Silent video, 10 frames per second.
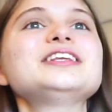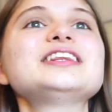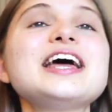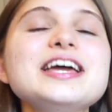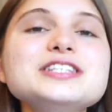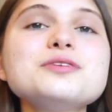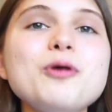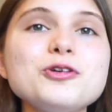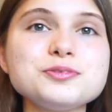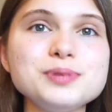there is a
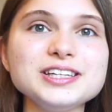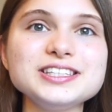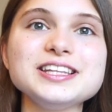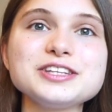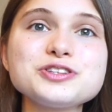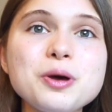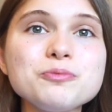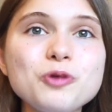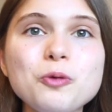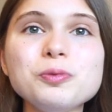possibility that
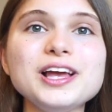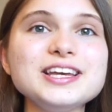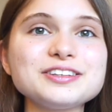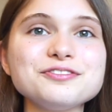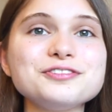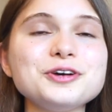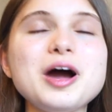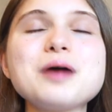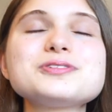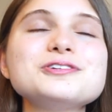some role plays can feel
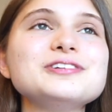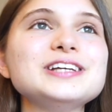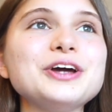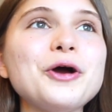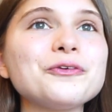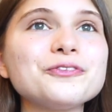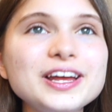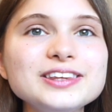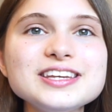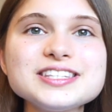absolutely
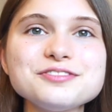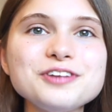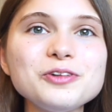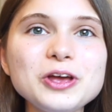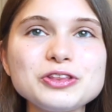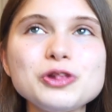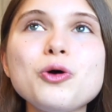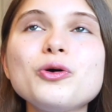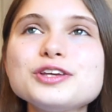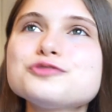horrendous. It felt like the
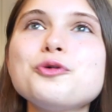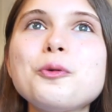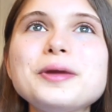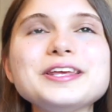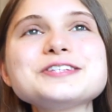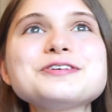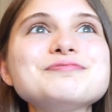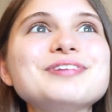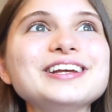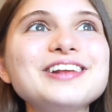longest 4 minutes of
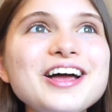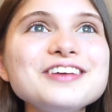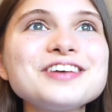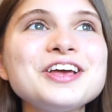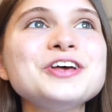my life.